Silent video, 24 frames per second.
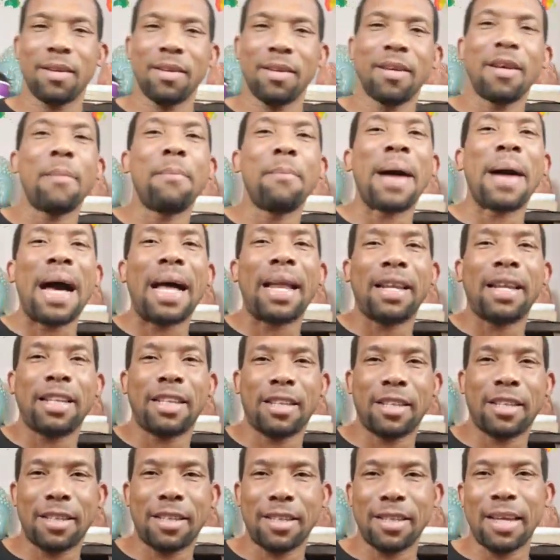a
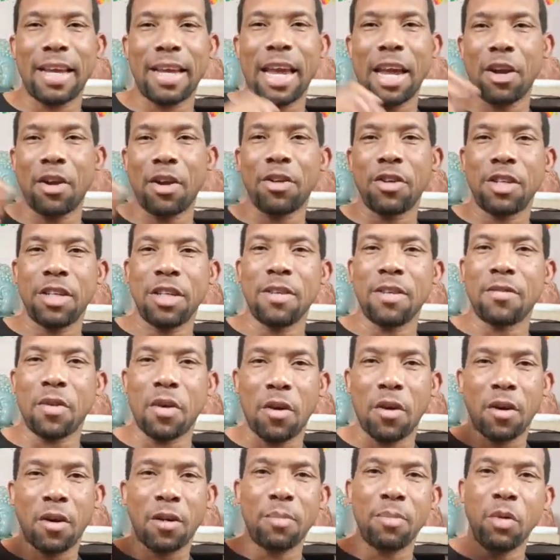balanced energy of
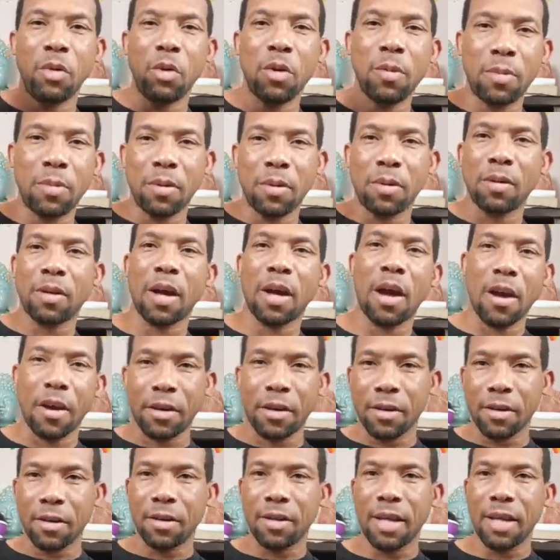all mutable,
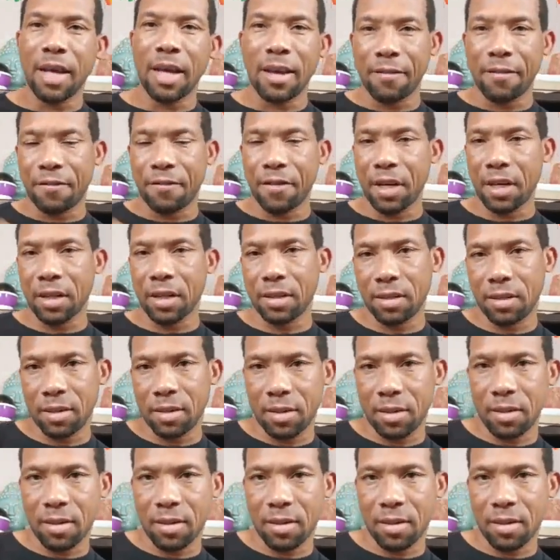cardinal, and fixed.